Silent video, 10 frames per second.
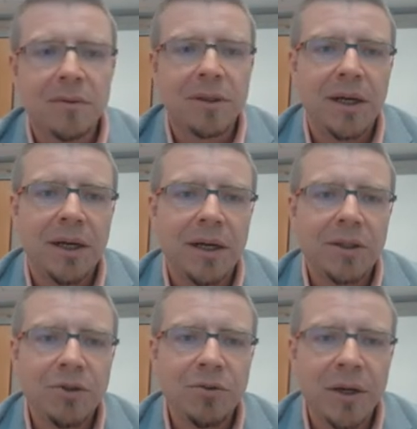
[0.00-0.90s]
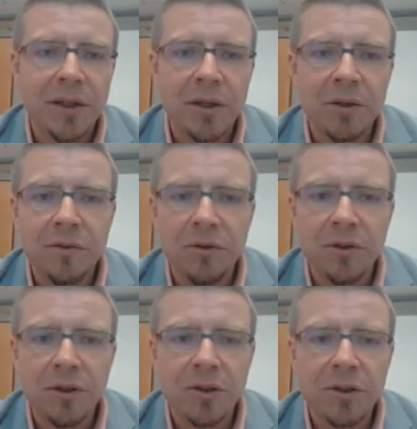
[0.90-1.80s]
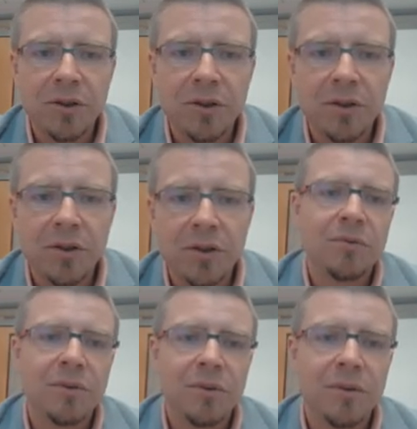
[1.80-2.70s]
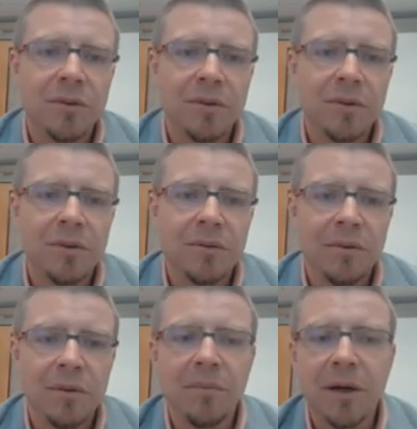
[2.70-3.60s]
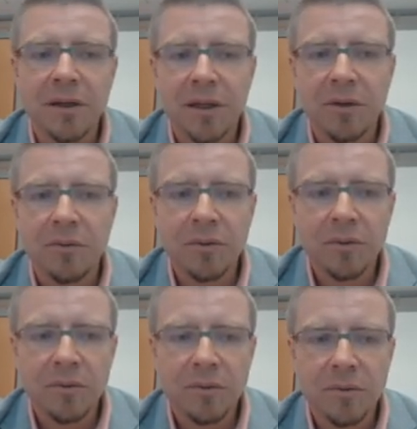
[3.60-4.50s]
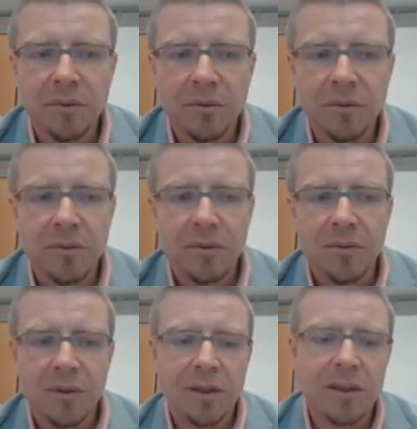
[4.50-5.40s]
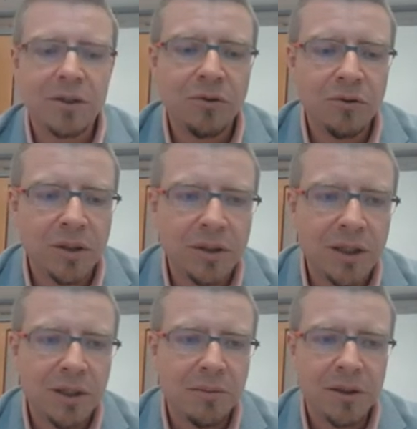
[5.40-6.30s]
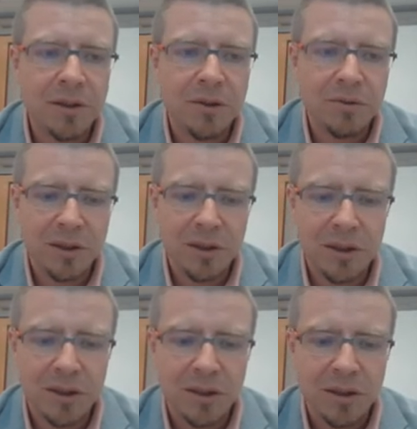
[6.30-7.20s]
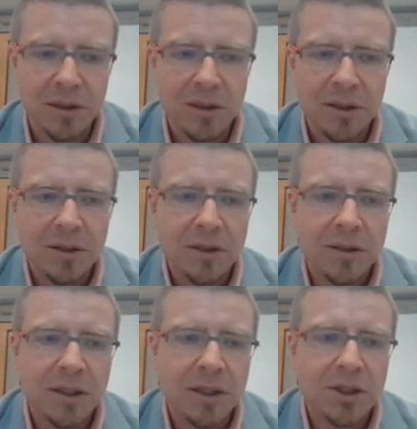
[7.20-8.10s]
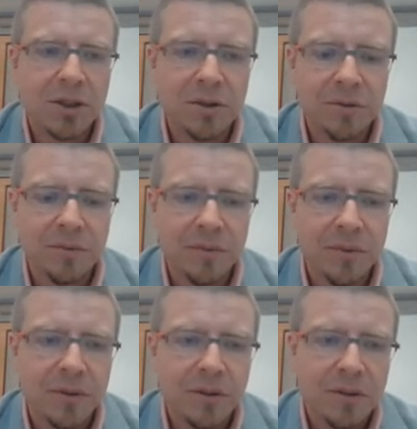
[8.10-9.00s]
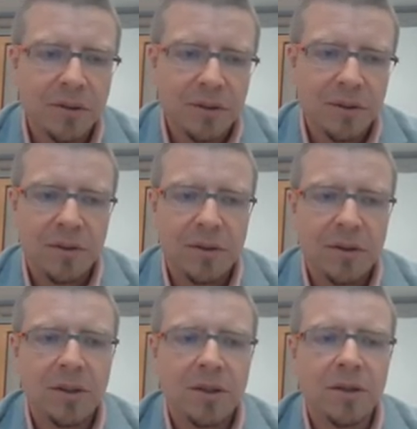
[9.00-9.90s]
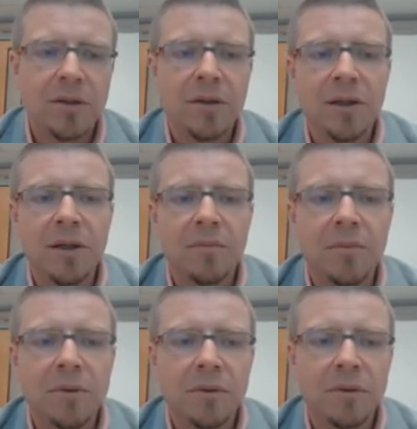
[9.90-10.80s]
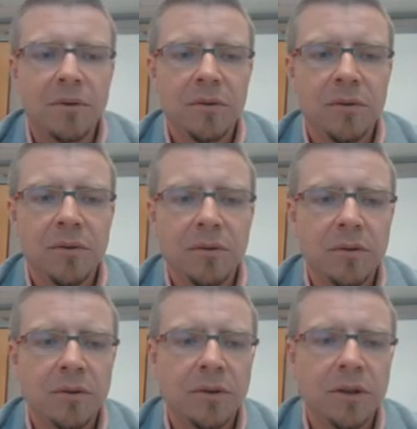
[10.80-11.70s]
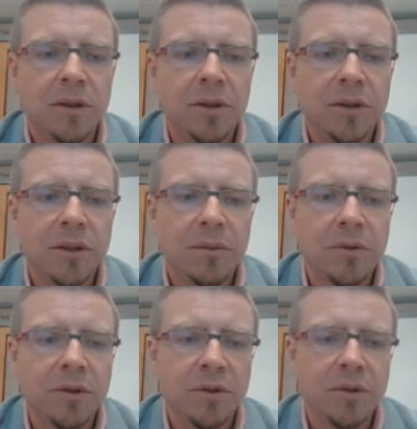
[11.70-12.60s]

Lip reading: then you can convert it to Markdown, and then you can type, right? So this is like a section. Here I'm writing something,